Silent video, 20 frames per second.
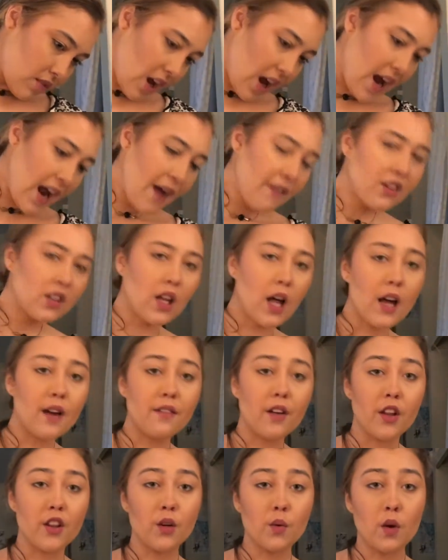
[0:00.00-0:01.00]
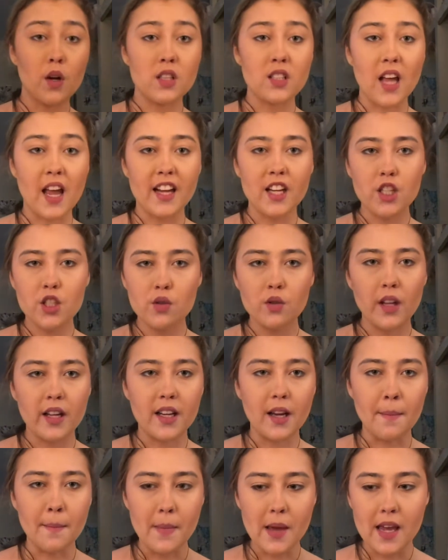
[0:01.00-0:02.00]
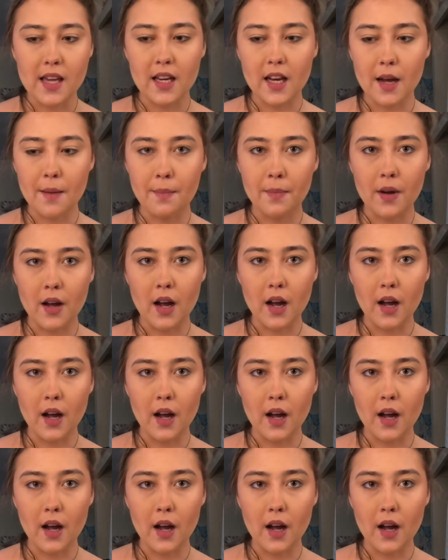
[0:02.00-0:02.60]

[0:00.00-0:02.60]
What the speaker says: I have a lot of other ones. I can do like a makeup